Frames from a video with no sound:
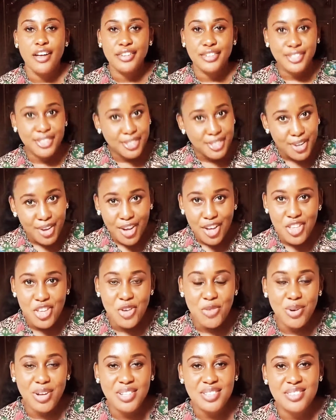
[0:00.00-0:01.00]
So
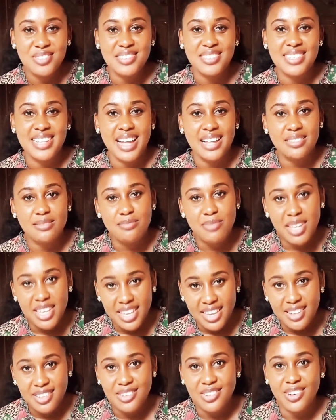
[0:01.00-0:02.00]
you want to start
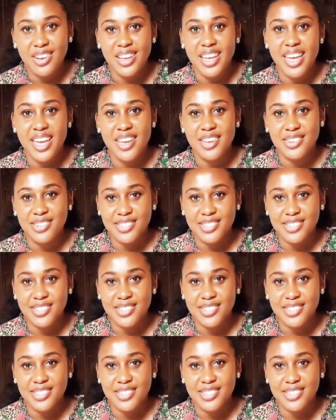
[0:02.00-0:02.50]
making your hair